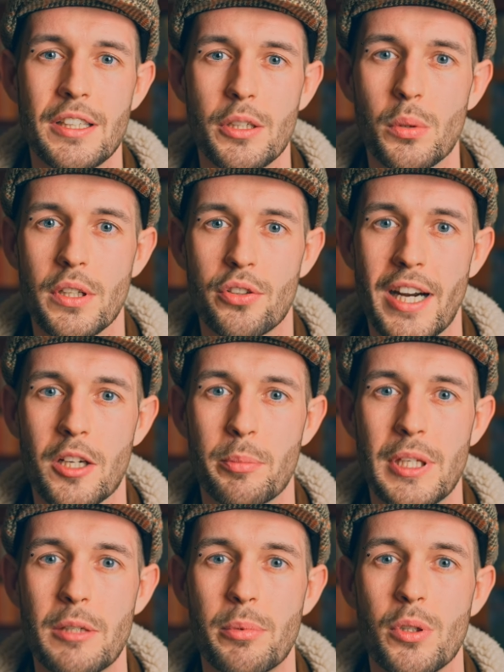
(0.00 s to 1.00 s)
you will attract
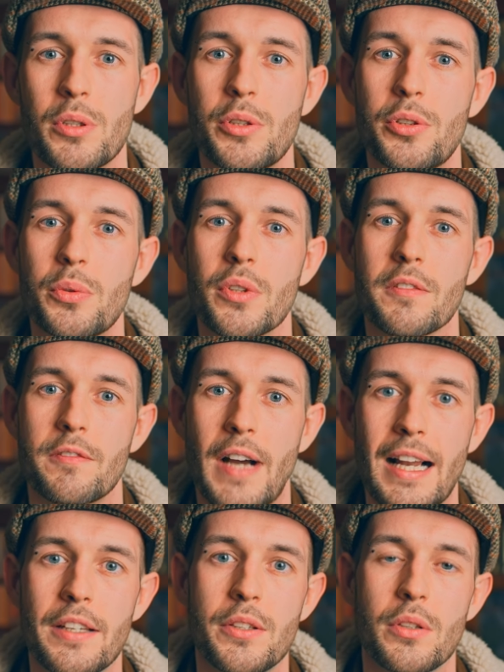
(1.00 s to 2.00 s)
people who do not
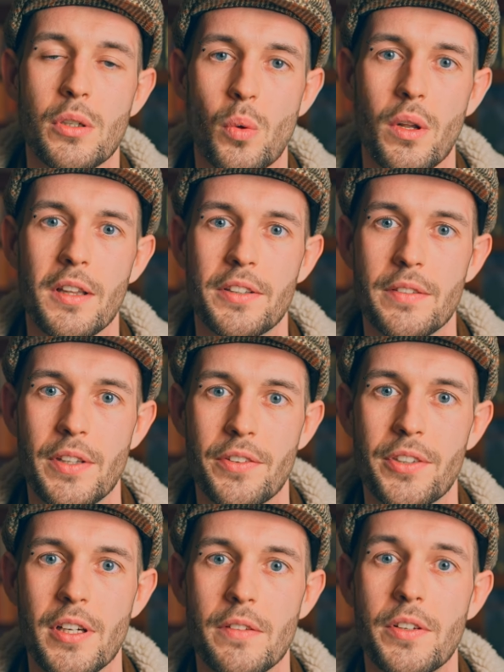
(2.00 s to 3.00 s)
value the quality of the
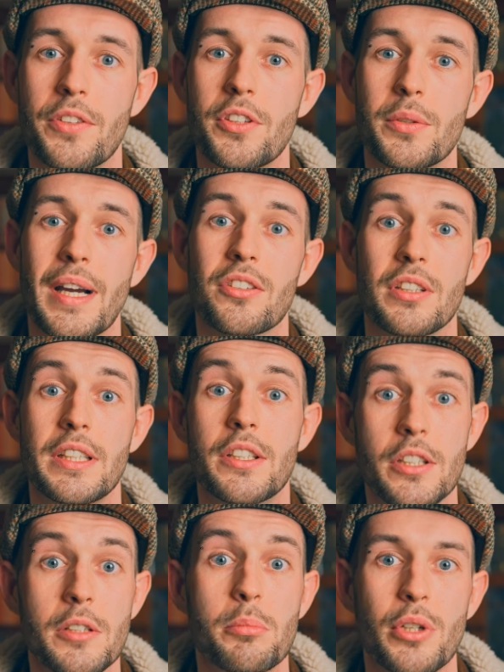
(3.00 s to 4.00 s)
service you actually
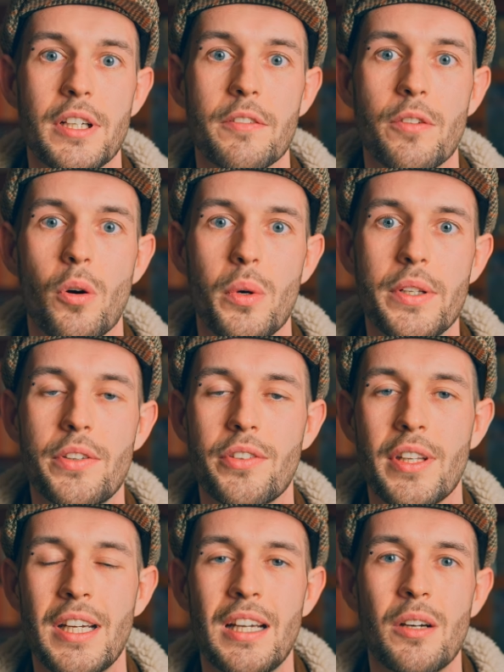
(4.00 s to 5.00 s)
could bring
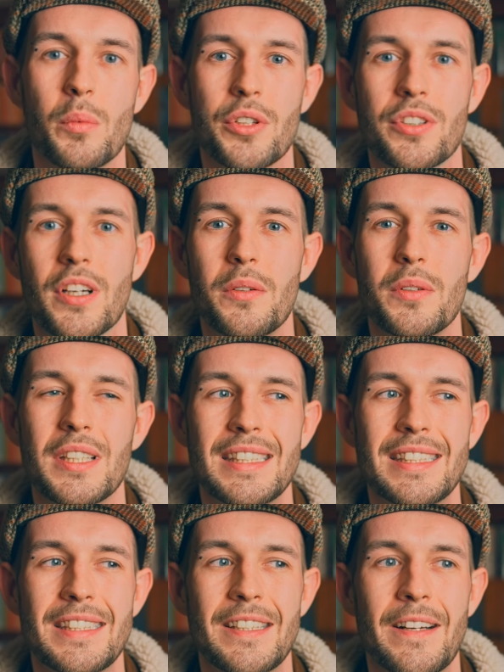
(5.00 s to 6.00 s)
forwards, which not
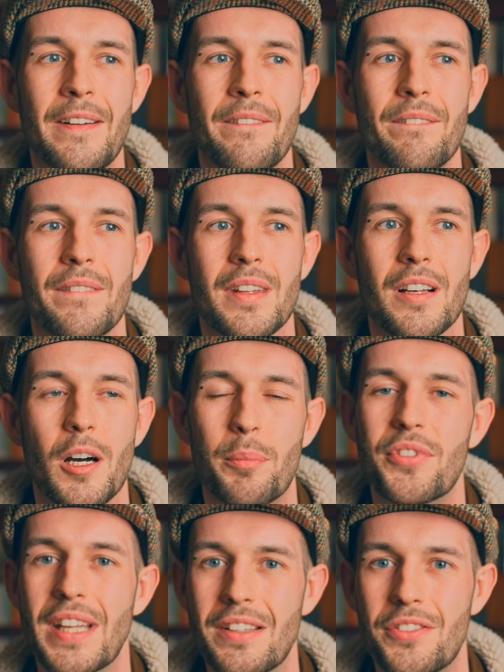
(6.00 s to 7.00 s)
only
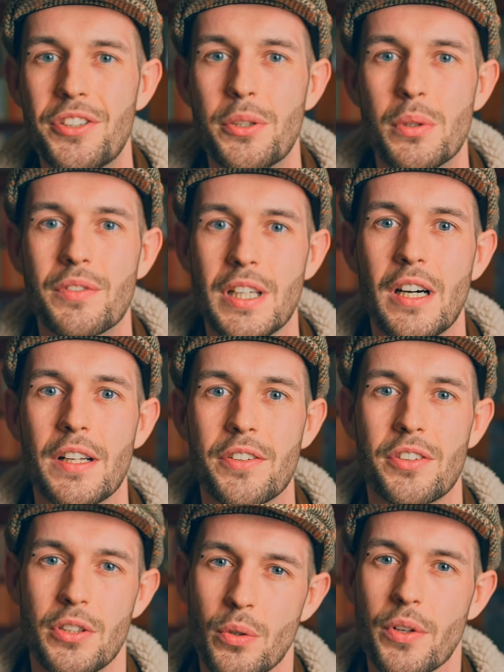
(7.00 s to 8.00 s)
upsets you in
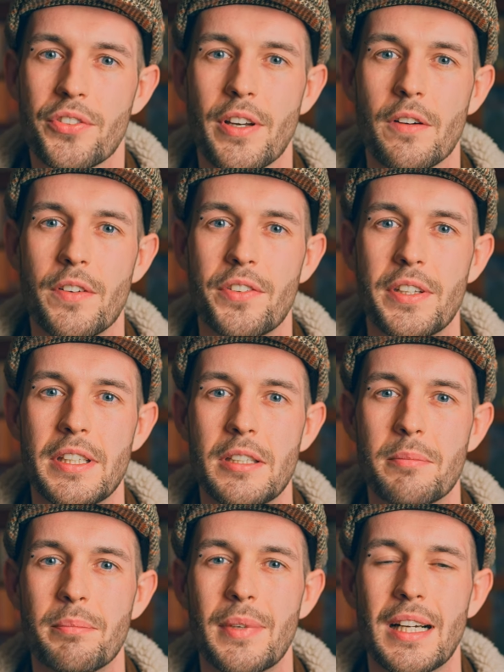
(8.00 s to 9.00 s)
regards to your self
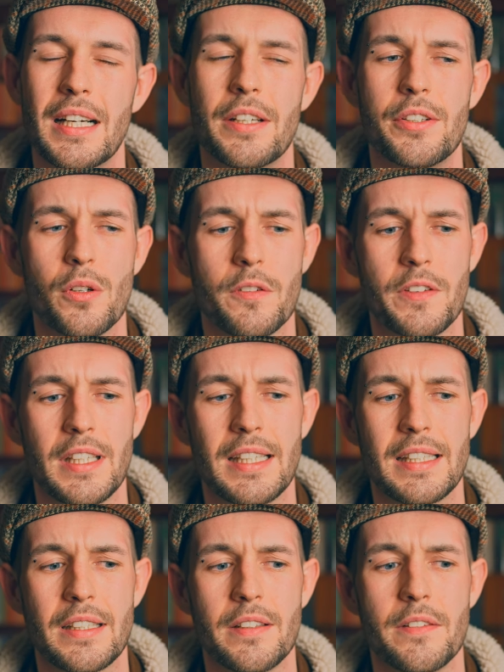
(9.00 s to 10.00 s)
esteem and your
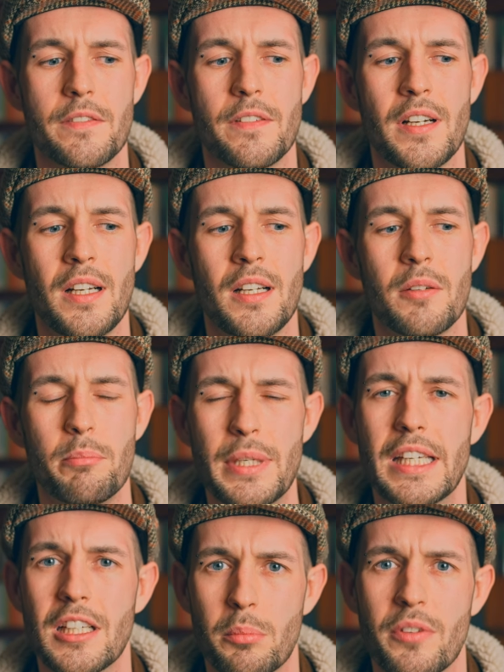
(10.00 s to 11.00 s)
feeling of
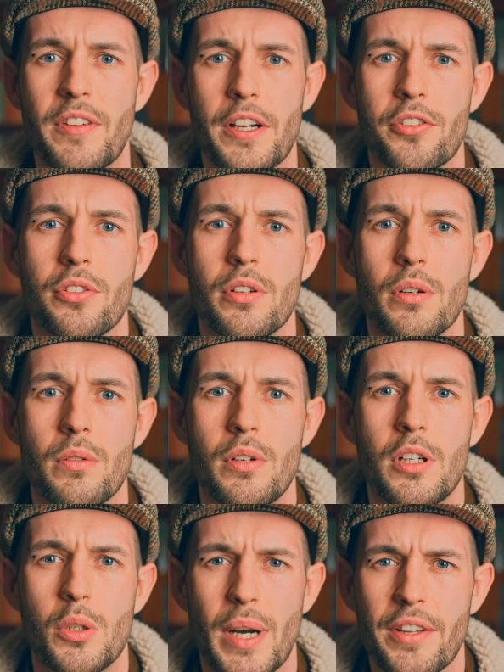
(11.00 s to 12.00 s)
being a professional
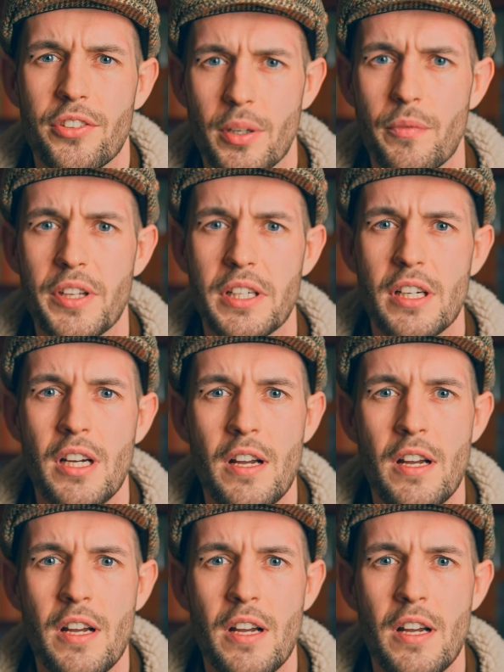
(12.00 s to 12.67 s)
who has something